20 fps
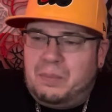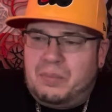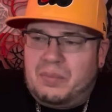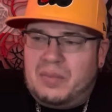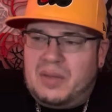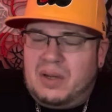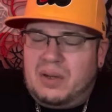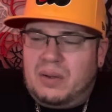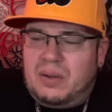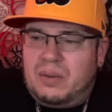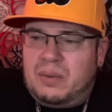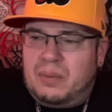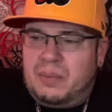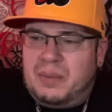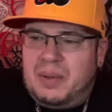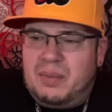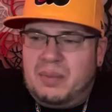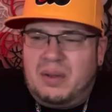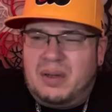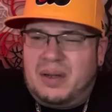you know,
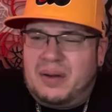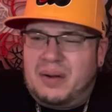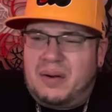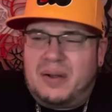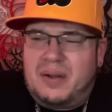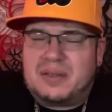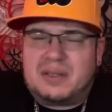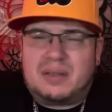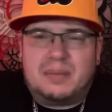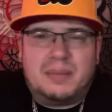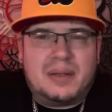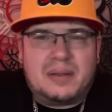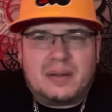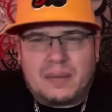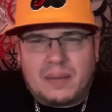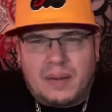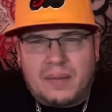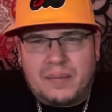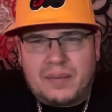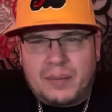people underestimate the
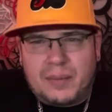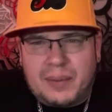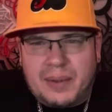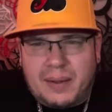love that we